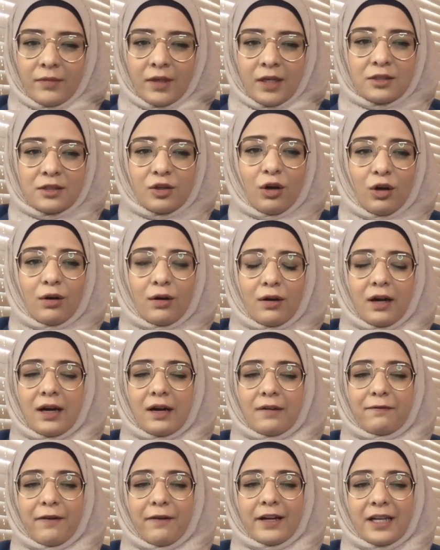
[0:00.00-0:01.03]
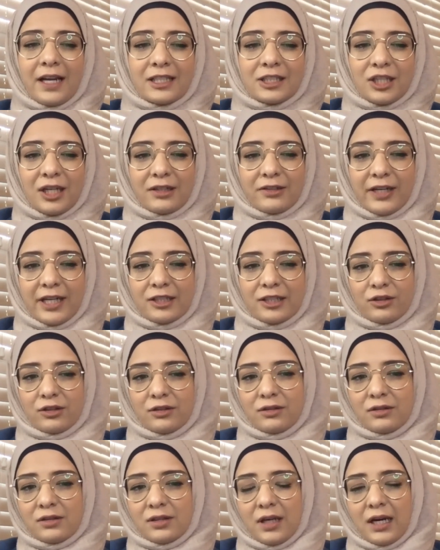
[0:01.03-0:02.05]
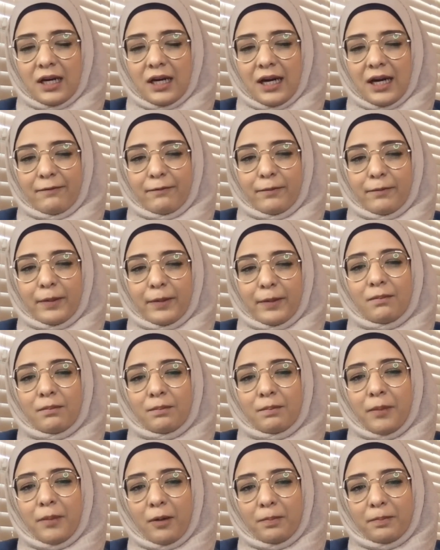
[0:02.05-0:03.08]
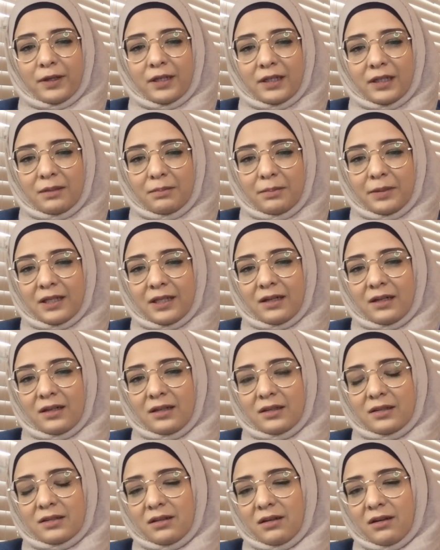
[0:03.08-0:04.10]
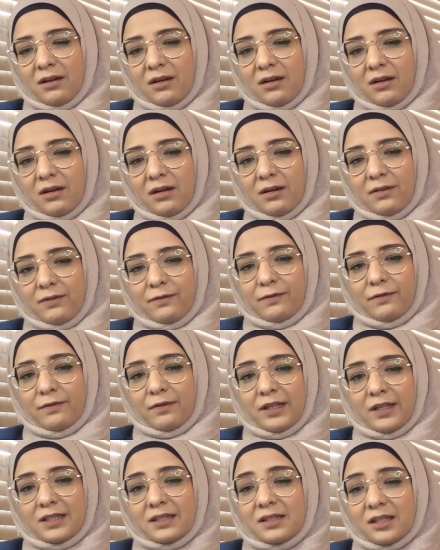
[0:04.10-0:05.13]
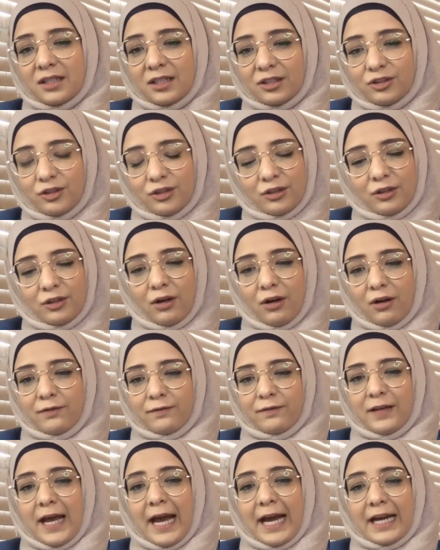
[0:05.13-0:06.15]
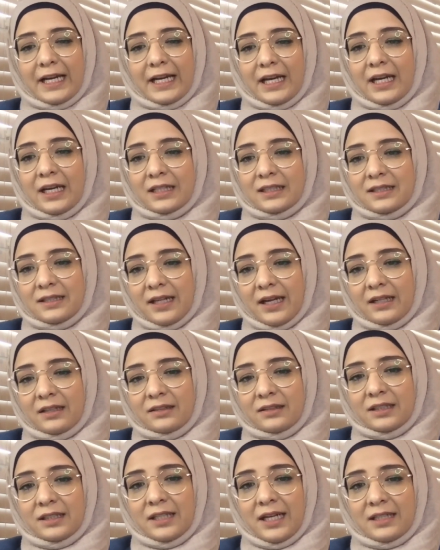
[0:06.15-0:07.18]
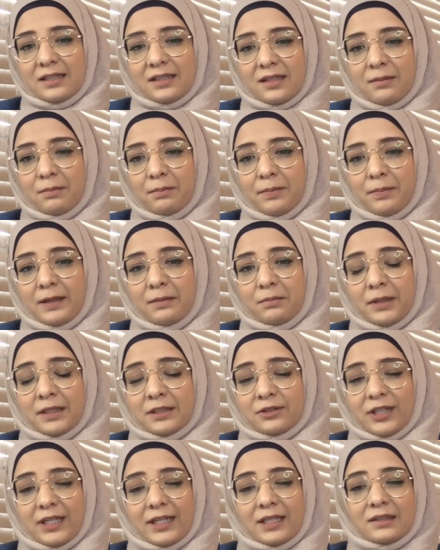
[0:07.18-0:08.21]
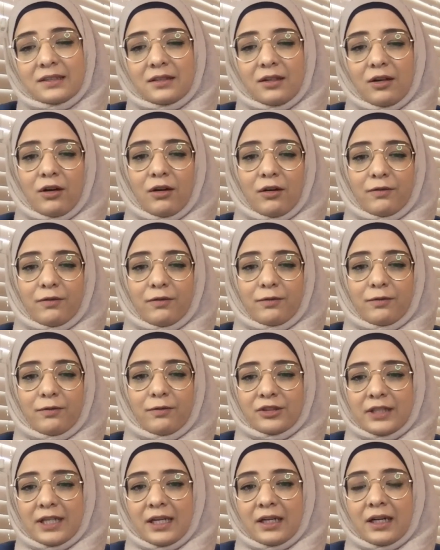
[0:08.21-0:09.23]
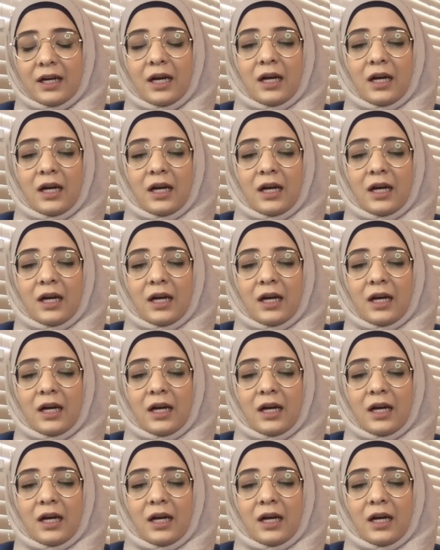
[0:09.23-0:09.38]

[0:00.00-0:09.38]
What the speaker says: So, financial ratios have become popular because of this issue of lacking standard and simple metrics of measuring